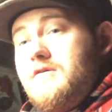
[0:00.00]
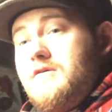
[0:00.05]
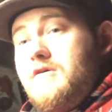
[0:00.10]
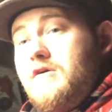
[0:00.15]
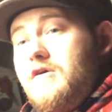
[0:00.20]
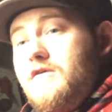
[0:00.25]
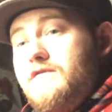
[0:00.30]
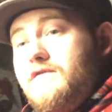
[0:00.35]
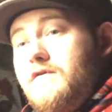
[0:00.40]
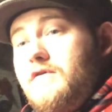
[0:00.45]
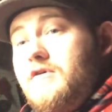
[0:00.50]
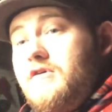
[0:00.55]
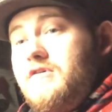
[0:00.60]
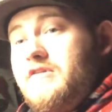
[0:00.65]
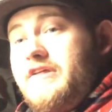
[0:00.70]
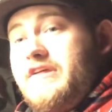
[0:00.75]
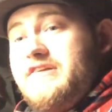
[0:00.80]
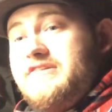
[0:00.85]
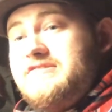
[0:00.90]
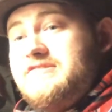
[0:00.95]
overall,
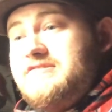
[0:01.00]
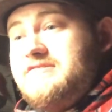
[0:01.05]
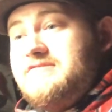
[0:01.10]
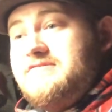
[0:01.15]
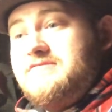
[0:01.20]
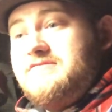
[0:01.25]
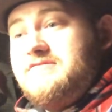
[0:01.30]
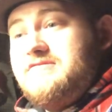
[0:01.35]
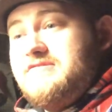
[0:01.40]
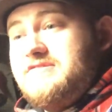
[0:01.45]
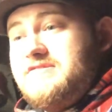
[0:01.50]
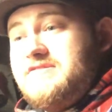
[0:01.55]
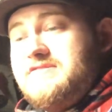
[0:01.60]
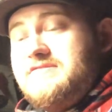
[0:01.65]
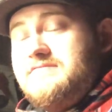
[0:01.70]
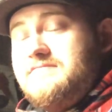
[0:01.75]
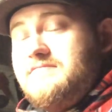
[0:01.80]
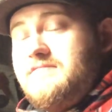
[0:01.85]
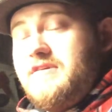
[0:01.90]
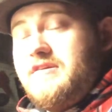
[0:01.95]
it's just
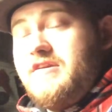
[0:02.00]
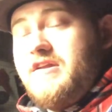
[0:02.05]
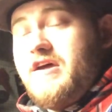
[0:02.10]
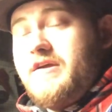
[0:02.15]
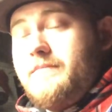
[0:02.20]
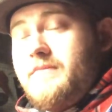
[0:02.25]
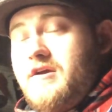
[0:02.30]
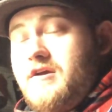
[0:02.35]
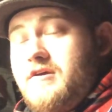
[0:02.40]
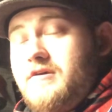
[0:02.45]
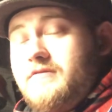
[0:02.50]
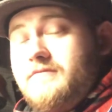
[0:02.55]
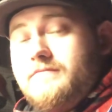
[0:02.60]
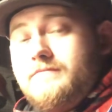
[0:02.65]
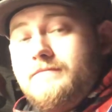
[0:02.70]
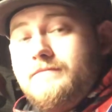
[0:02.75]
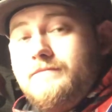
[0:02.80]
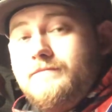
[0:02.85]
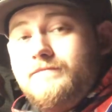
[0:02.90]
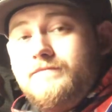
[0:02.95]
a nightmare
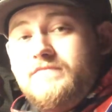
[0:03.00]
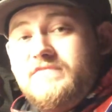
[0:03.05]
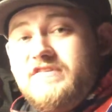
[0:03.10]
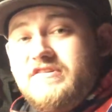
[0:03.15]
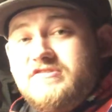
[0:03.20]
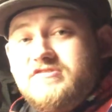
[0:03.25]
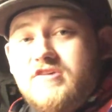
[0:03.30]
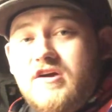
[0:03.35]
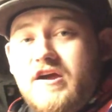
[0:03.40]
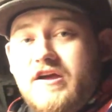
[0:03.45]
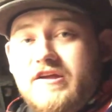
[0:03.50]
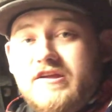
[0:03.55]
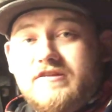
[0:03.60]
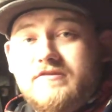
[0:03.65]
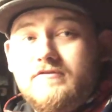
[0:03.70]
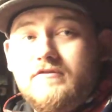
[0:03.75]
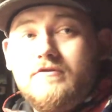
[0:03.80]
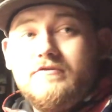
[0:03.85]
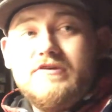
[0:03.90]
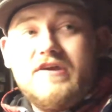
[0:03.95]
to try
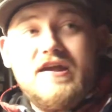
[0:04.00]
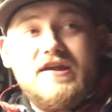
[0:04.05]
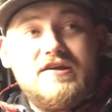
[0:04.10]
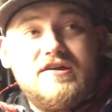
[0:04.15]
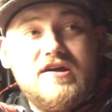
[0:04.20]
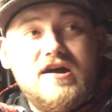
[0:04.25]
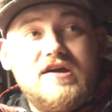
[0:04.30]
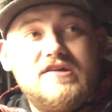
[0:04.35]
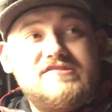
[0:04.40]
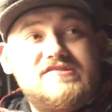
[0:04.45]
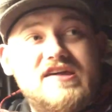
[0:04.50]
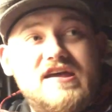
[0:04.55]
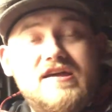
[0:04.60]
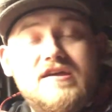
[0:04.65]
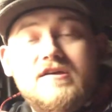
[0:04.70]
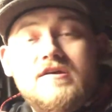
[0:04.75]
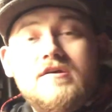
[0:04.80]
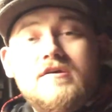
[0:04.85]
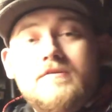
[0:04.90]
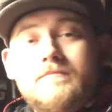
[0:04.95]
and create content.
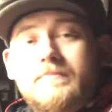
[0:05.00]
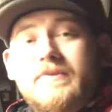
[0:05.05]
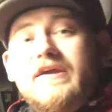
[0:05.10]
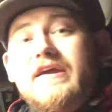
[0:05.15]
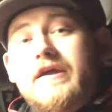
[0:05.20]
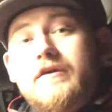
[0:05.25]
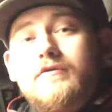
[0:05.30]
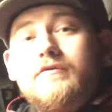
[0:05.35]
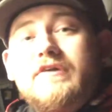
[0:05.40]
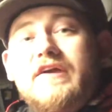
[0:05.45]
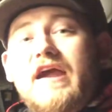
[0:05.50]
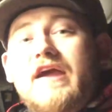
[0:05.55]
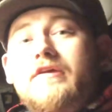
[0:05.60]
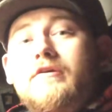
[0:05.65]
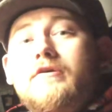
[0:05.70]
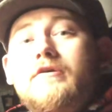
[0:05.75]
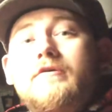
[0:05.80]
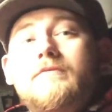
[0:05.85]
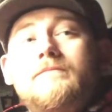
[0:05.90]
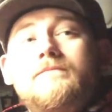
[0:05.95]
Being a
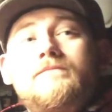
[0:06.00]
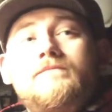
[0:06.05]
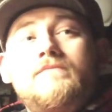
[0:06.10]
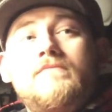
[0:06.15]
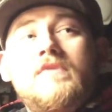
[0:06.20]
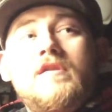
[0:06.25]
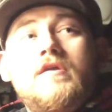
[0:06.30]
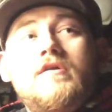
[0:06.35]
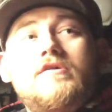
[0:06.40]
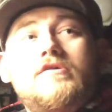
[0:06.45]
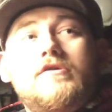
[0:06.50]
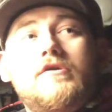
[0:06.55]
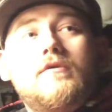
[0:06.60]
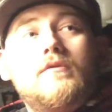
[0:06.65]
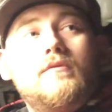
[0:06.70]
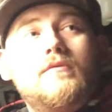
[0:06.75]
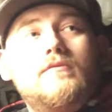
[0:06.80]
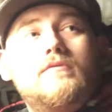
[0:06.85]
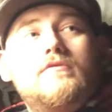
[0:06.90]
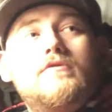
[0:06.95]
creator,
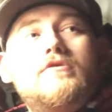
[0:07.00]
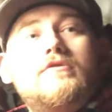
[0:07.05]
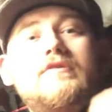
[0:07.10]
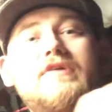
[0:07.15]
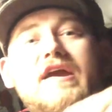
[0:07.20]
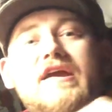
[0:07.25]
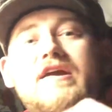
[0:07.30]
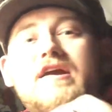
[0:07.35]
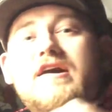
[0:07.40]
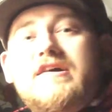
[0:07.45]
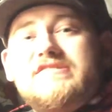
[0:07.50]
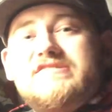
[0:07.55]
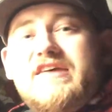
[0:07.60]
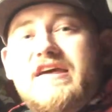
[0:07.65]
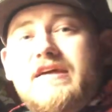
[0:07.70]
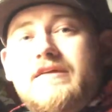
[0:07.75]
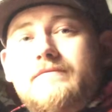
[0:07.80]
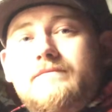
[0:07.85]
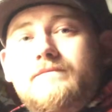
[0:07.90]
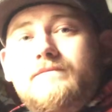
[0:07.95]
you create content,
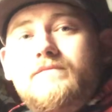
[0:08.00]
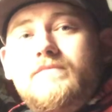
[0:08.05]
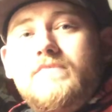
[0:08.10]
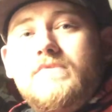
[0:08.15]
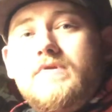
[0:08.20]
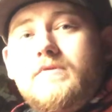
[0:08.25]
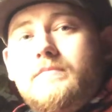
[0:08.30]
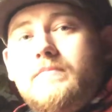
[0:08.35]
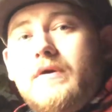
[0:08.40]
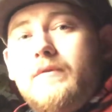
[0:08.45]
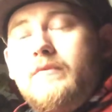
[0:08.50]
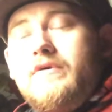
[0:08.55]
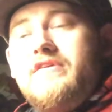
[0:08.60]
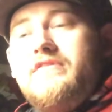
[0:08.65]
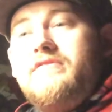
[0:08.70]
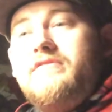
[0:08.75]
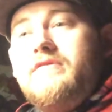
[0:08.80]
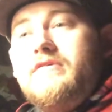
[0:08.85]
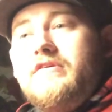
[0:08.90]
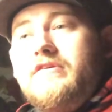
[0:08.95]
but
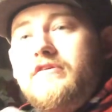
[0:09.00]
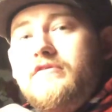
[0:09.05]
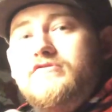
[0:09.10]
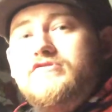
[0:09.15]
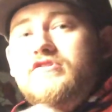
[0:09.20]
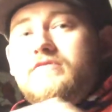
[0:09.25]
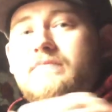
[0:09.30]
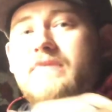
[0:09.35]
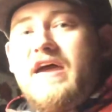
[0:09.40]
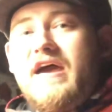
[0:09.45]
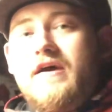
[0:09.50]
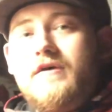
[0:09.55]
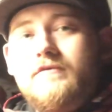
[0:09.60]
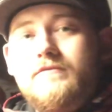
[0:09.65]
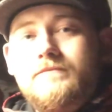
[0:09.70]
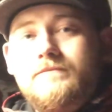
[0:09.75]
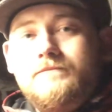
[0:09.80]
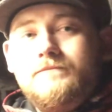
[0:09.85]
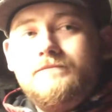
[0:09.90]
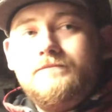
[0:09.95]
with YouTube now,
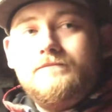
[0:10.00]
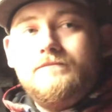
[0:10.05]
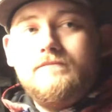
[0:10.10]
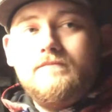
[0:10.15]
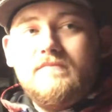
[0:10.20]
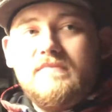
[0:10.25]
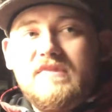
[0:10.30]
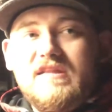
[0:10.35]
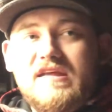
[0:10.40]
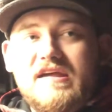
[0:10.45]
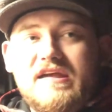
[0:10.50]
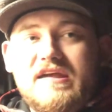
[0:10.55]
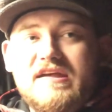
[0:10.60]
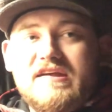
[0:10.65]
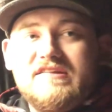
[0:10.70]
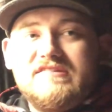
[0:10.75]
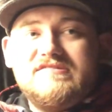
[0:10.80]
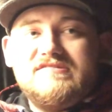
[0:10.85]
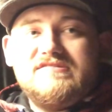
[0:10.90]
you